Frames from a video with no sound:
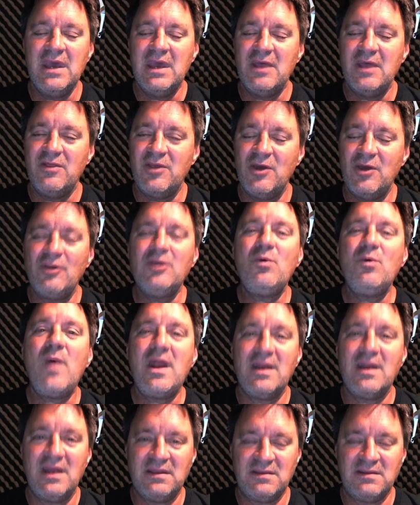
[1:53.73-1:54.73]
The only
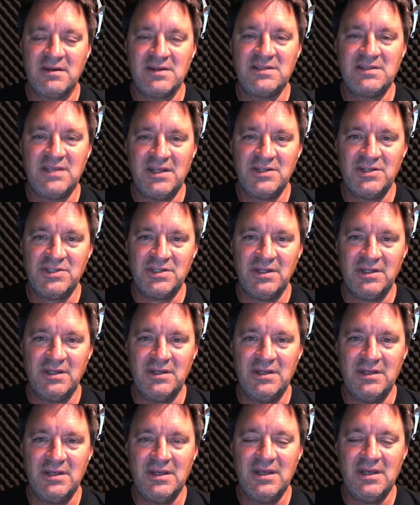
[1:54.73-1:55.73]
way to get their attention
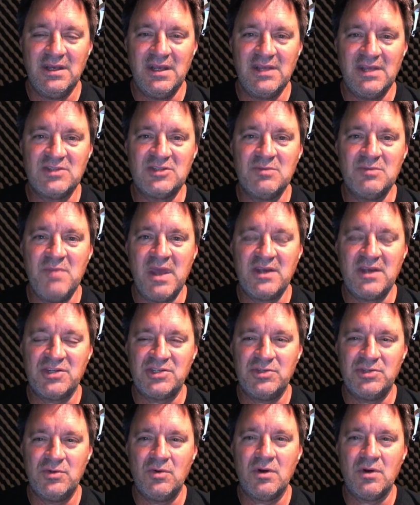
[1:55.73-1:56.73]
is to make
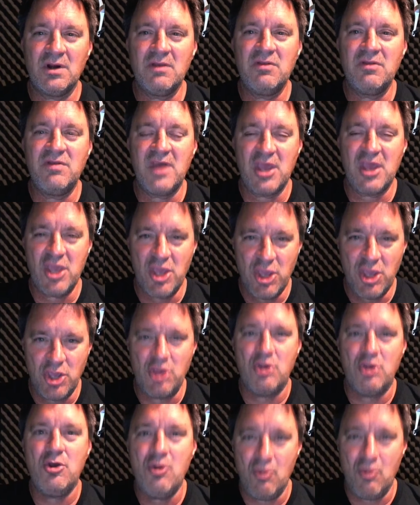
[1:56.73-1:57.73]
sure that
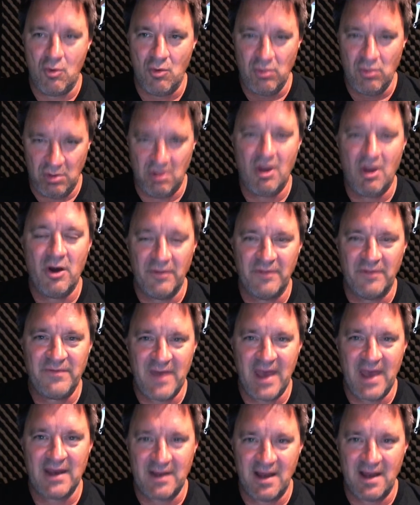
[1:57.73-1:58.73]
you know
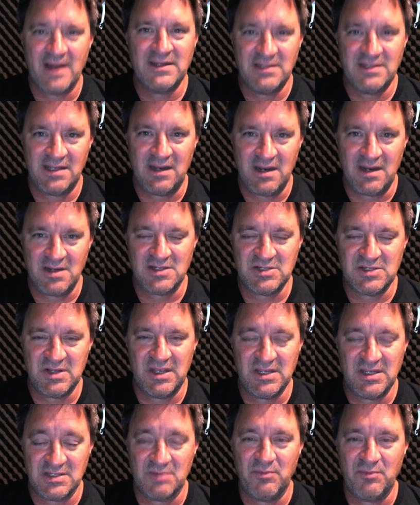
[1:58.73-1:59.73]
that content
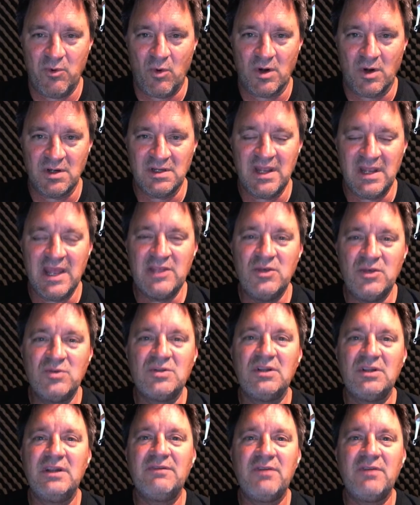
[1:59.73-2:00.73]
is important and you
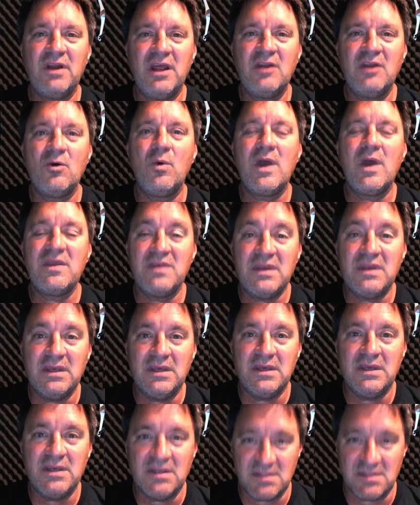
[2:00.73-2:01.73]
deliver it in a way that
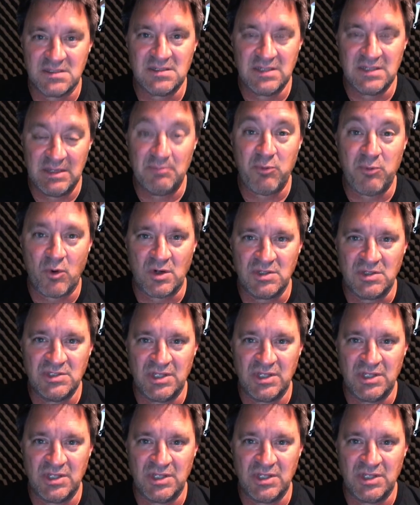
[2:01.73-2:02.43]
is important to